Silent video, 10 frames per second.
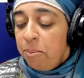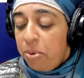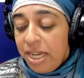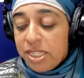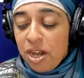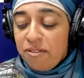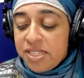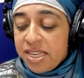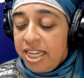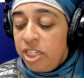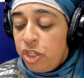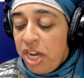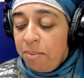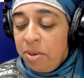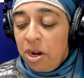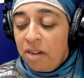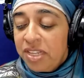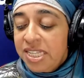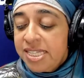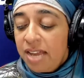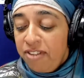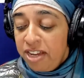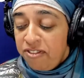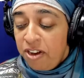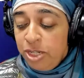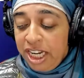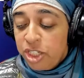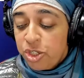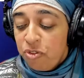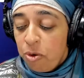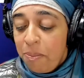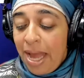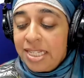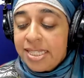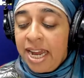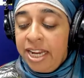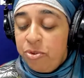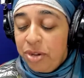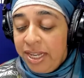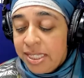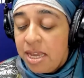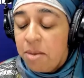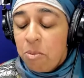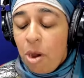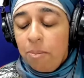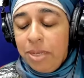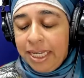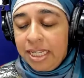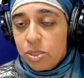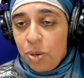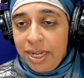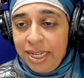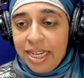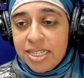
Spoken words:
Press Officer and Chairman of the Safad Foundation for Palestine Drinks, Mohamed Kiswani.